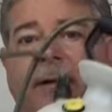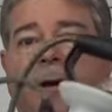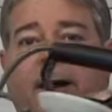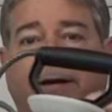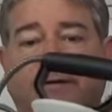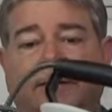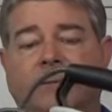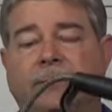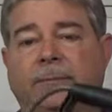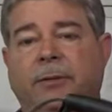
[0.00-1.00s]
I
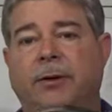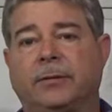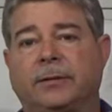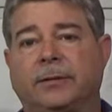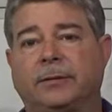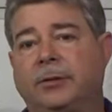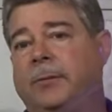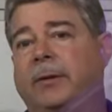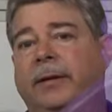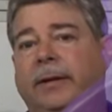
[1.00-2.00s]
used
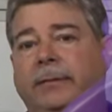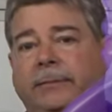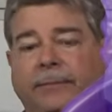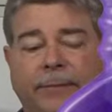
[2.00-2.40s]
Super Clean.